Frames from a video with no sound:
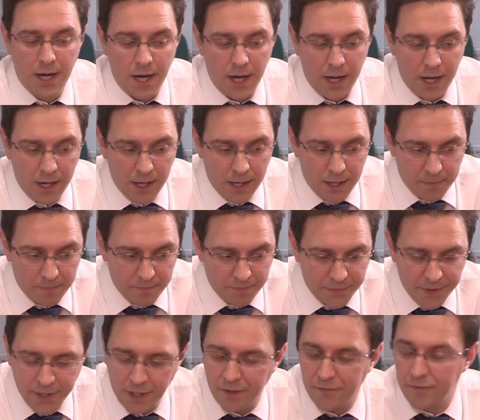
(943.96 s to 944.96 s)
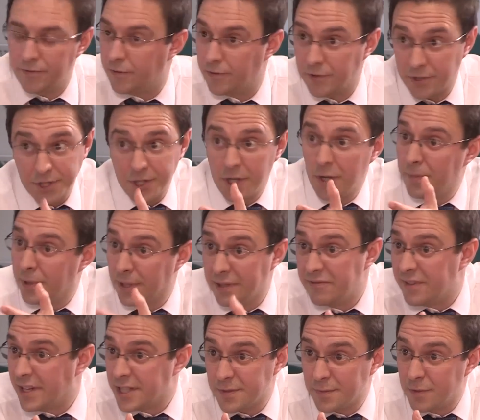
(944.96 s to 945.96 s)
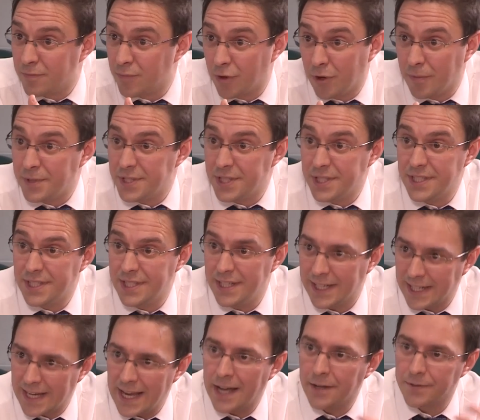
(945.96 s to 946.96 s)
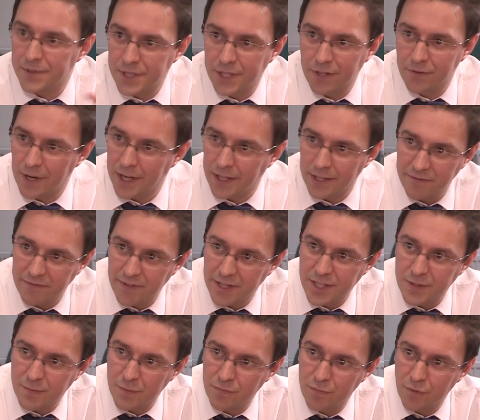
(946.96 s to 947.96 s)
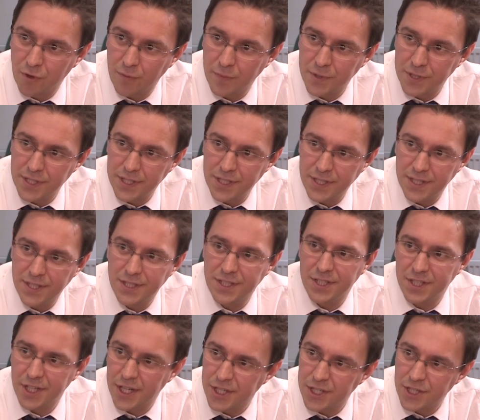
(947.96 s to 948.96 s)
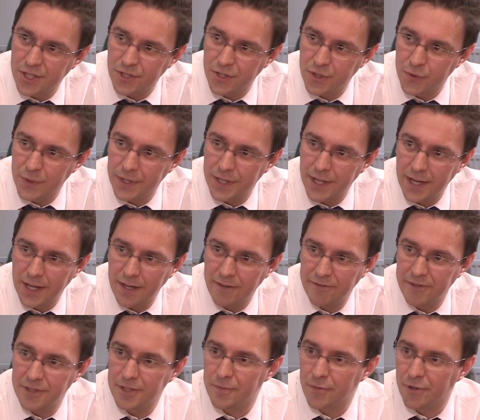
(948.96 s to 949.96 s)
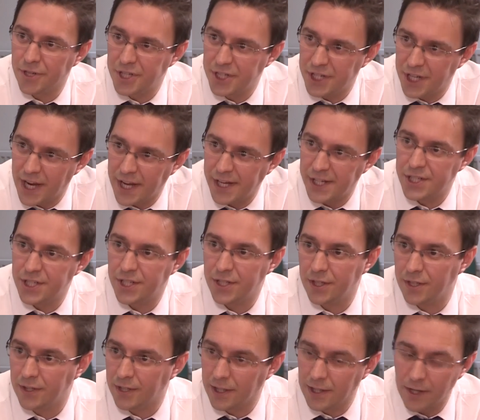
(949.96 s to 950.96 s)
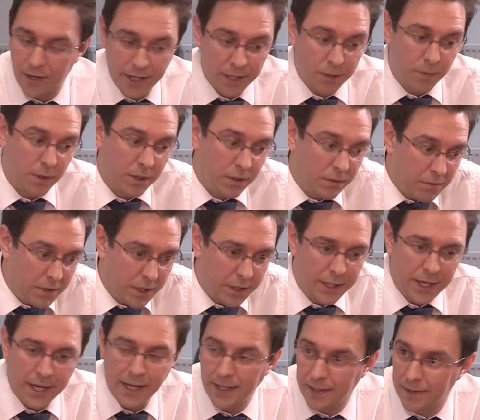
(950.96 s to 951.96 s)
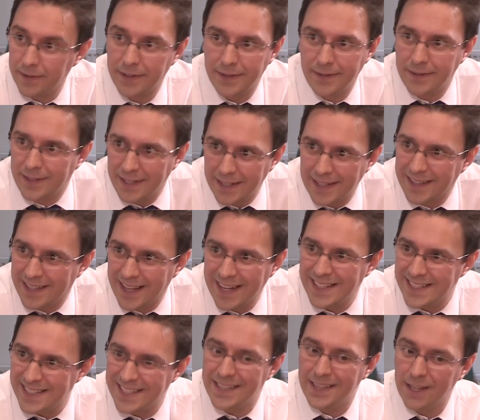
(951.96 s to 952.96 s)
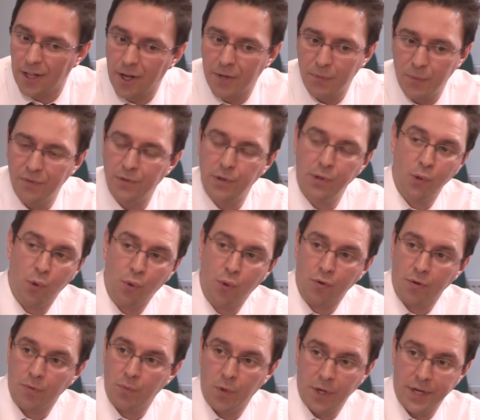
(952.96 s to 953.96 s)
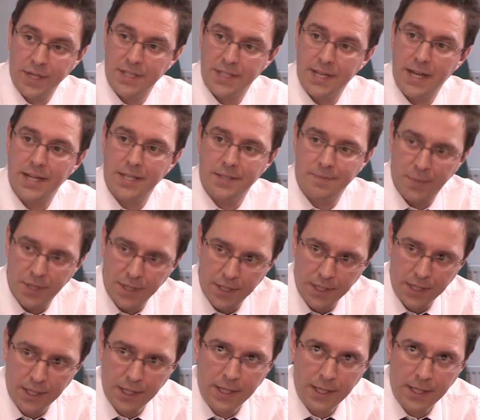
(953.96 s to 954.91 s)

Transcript: For example, investment properties, the accounting around investment properties, the suggestions within it for depreciation and the like. Well, okay, that is in line with law and what it says, but